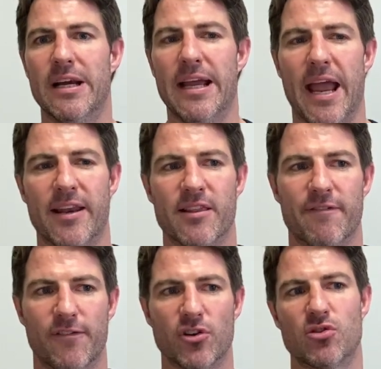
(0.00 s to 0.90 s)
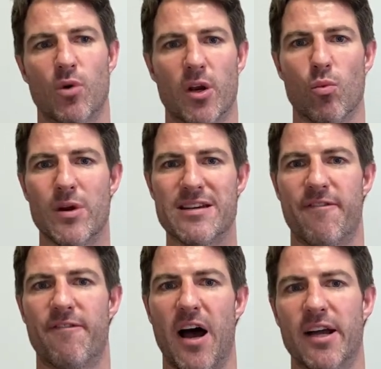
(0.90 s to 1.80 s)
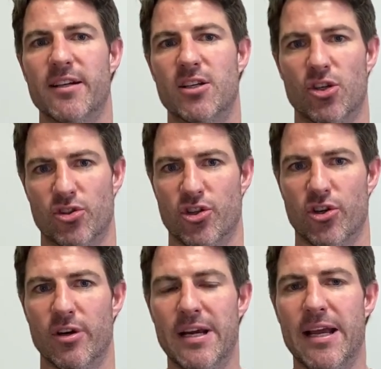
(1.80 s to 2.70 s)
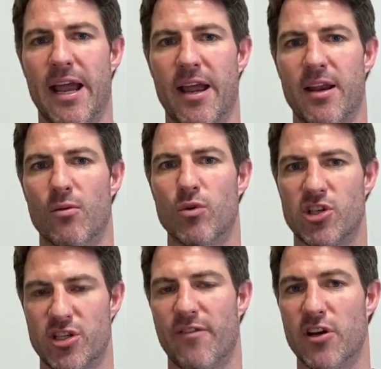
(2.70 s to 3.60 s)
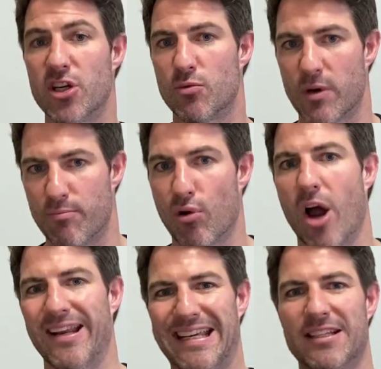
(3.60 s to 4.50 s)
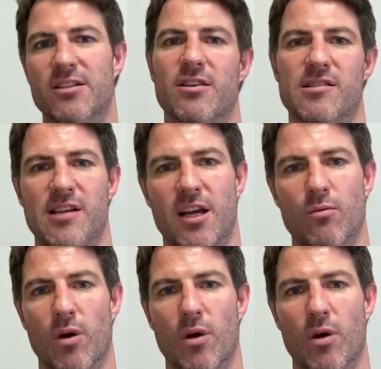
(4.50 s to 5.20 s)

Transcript: And in the first one, we defined culture and which definition we brought into the second one,